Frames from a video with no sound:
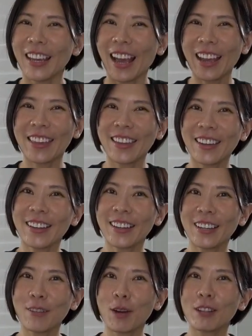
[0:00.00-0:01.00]
Hi
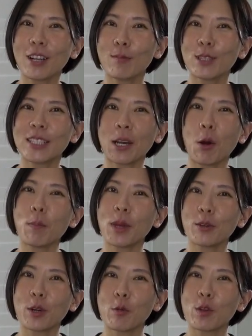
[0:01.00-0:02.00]
there! Welcome to Taiwan
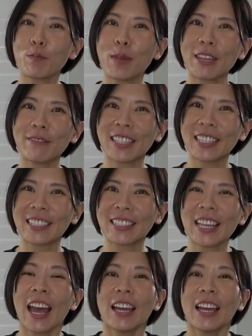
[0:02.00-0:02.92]
Mandarin with Mavis.